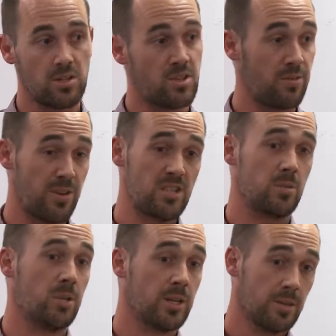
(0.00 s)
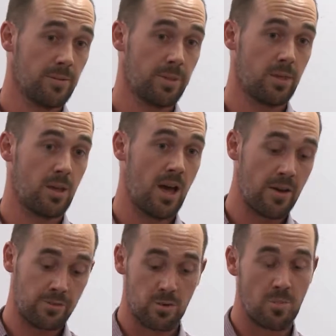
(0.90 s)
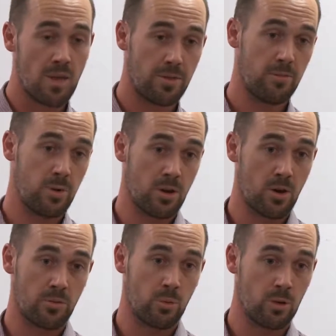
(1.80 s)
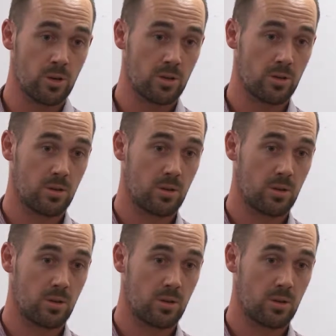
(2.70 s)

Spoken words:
So feasibly, after a month of being off work,